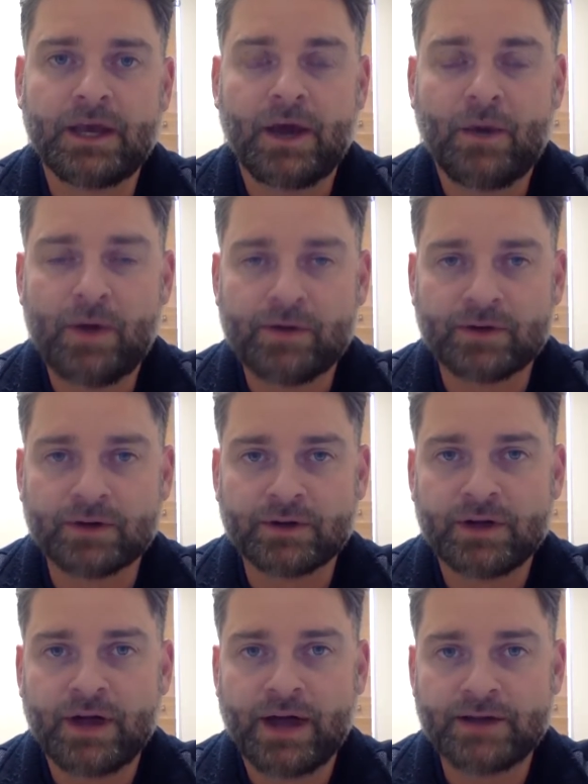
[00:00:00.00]
However,
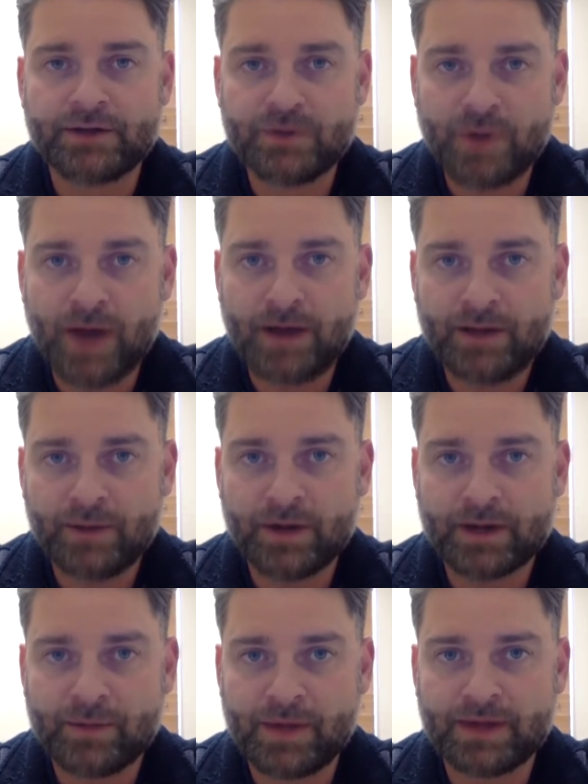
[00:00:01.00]
I do highly
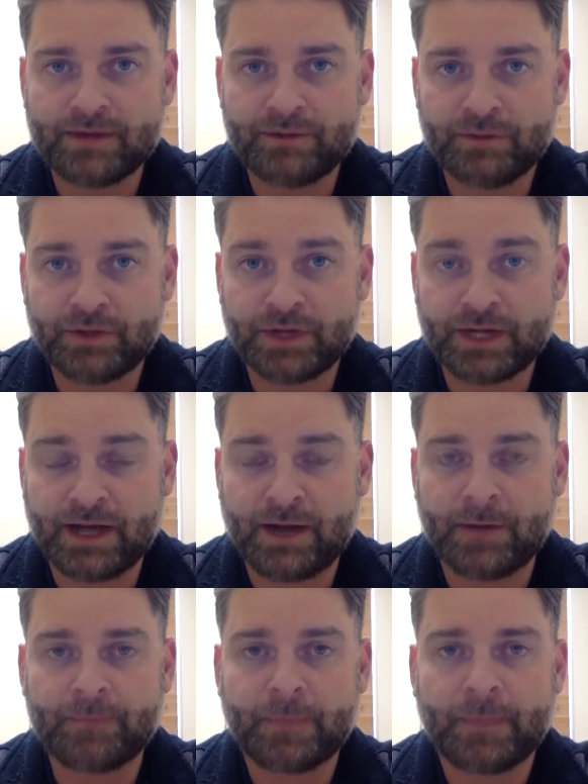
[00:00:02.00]
recommend filling it
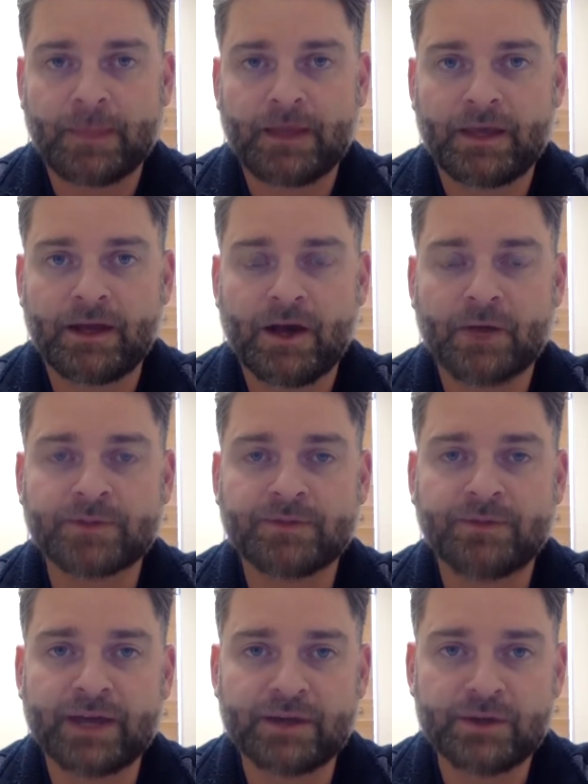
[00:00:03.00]
out. It helps
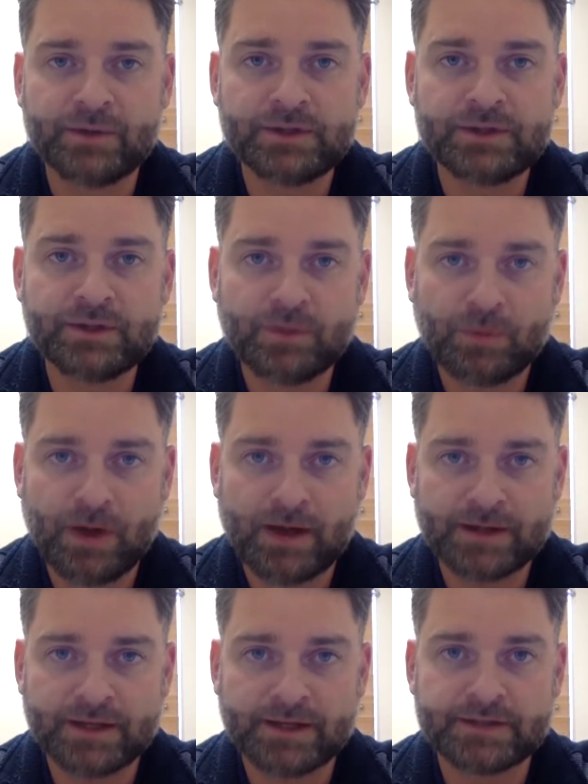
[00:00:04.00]
invite you into the
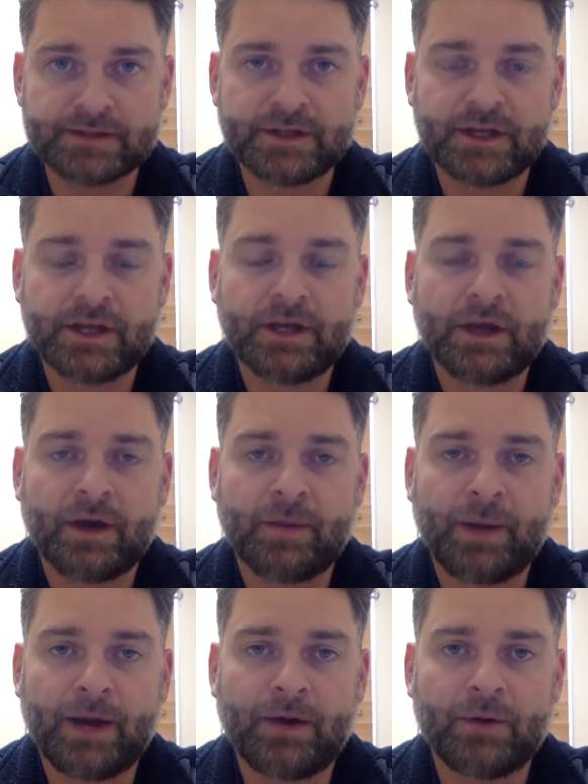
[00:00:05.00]
process
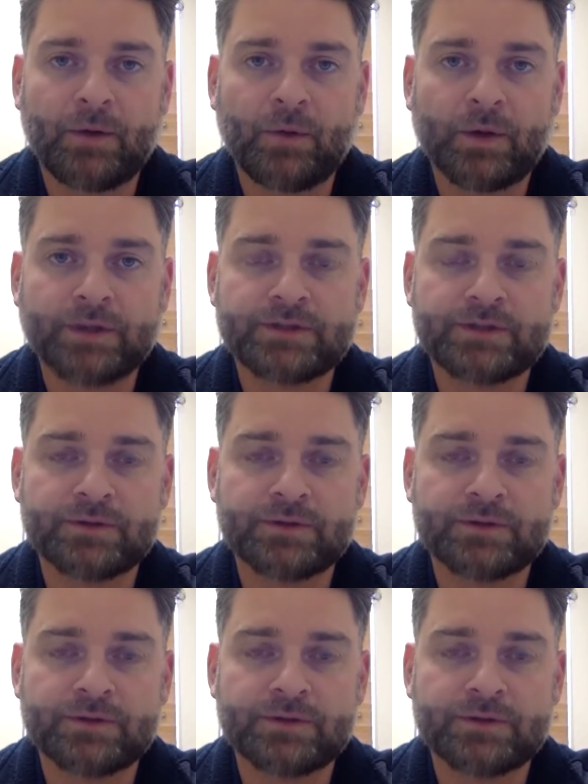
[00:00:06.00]
about what